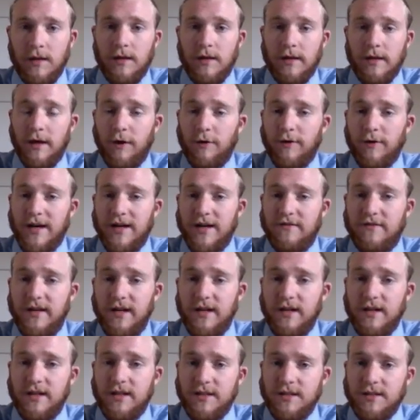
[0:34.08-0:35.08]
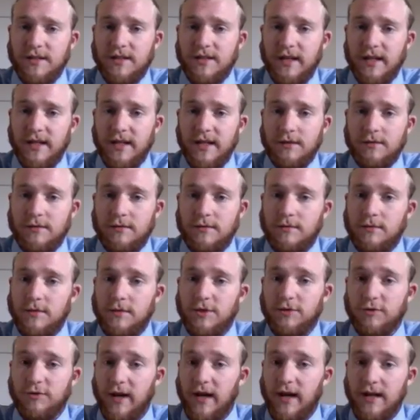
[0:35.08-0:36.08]
Now, graphene is a
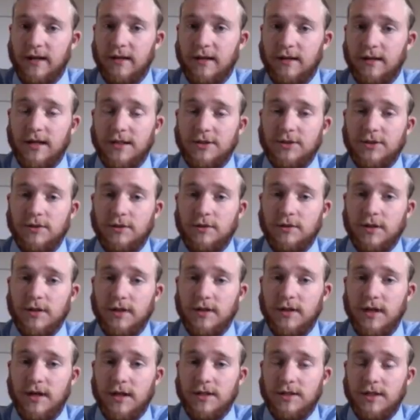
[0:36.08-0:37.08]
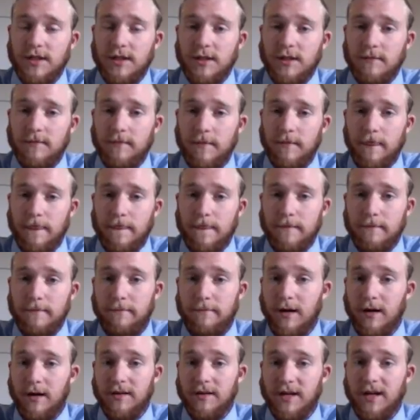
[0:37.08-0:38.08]
great electrical conductor,
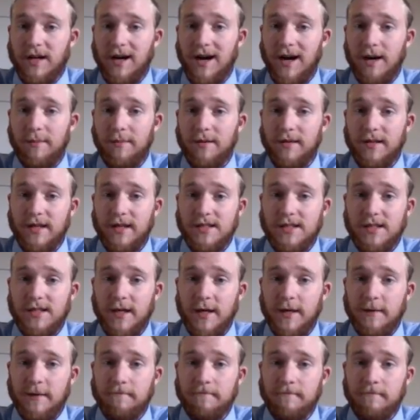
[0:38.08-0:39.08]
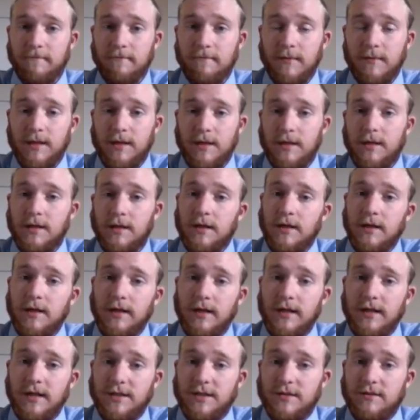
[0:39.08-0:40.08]
better than copper, they say.
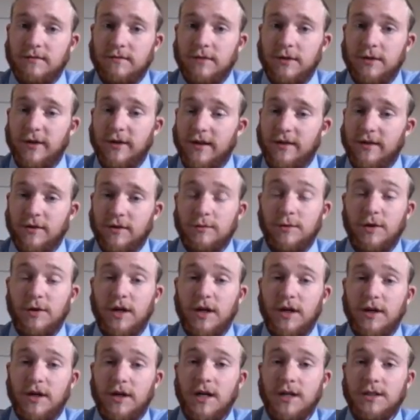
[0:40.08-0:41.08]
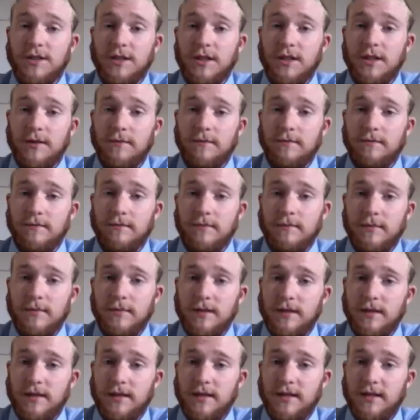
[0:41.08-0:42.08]
It's a great thermal conductor.
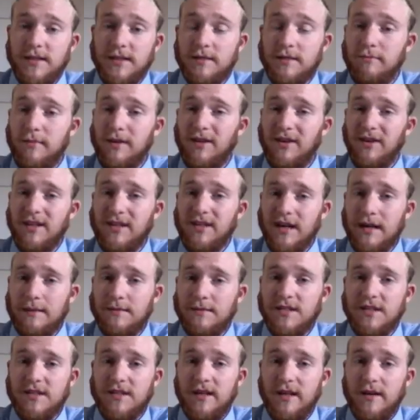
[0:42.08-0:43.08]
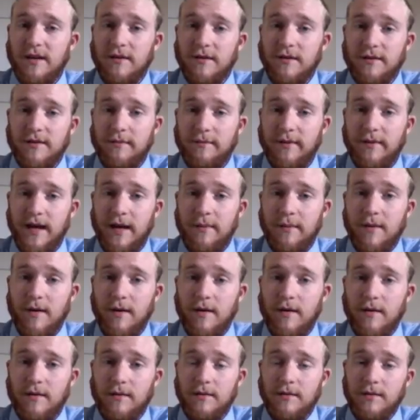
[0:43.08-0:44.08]
It's 1,000,000 times thinner than
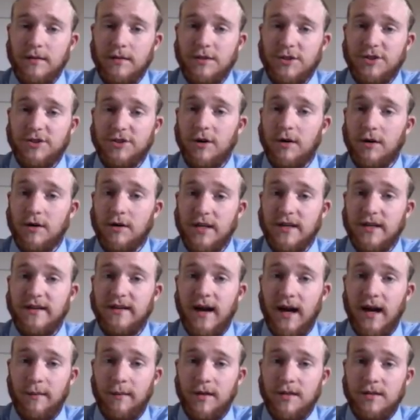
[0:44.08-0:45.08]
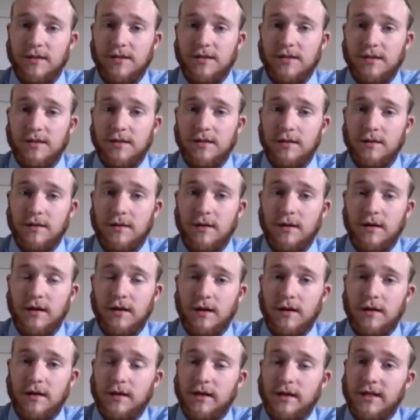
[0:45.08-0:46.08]
paper, stronger than diamonds.
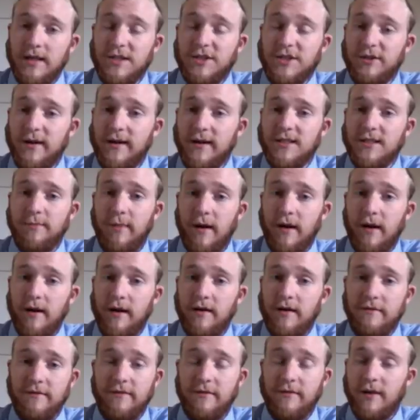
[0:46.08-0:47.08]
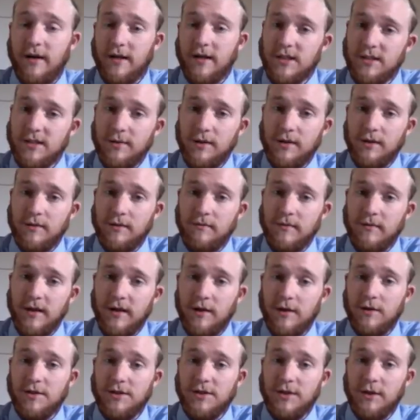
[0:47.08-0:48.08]
It's transparent, flexible,
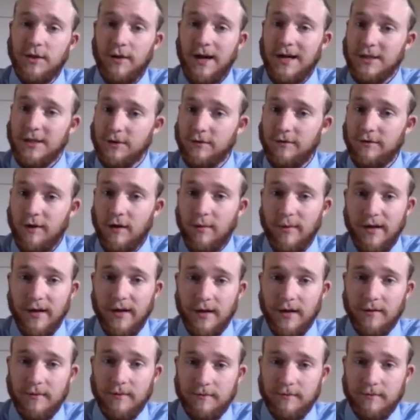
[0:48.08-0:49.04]
and also hydrophobic.